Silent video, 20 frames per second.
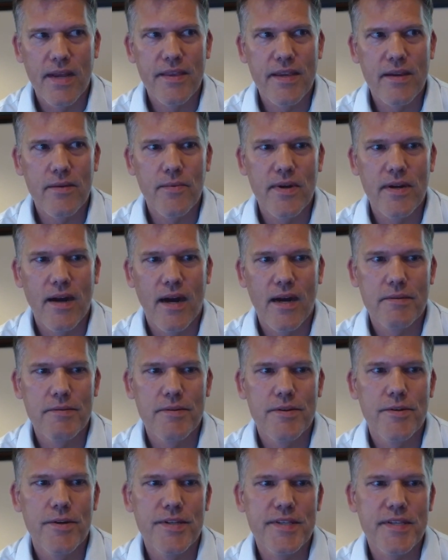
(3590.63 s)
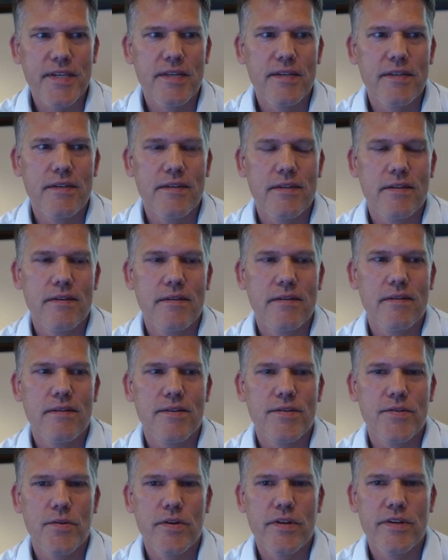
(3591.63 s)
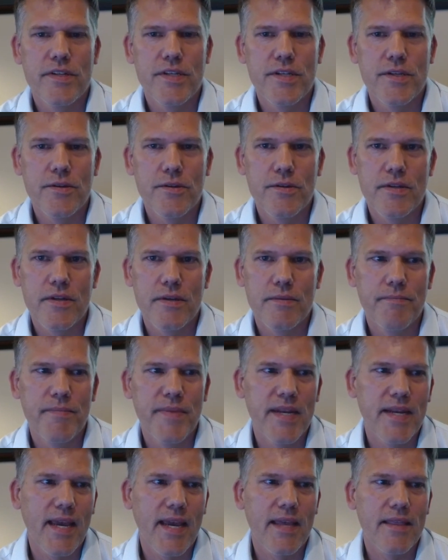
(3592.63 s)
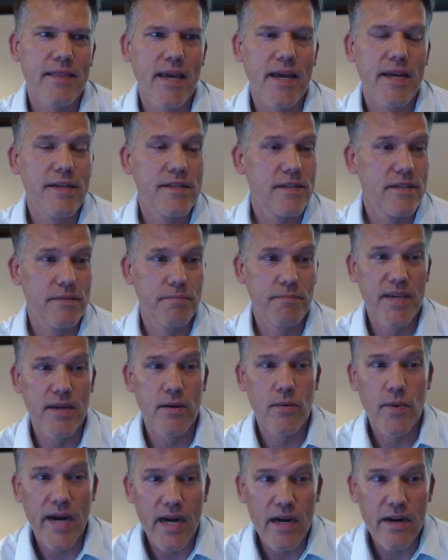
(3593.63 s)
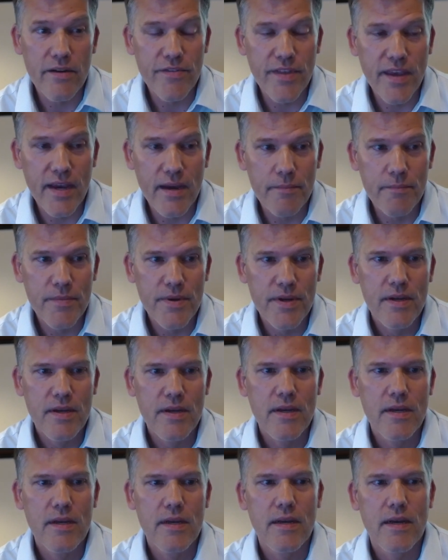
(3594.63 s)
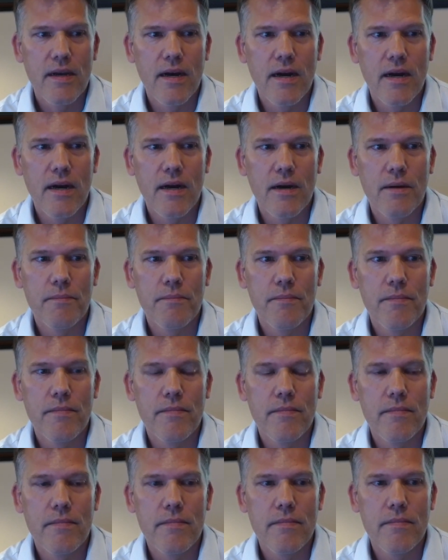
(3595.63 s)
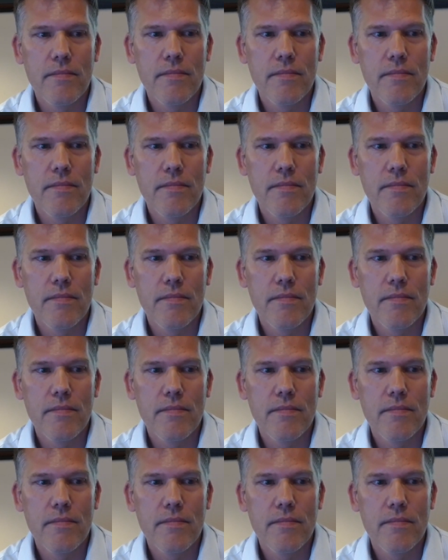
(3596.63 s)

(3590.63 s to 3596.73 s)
I think what entrepreneurs can sort of do to mitigate that is just be aware of them, um,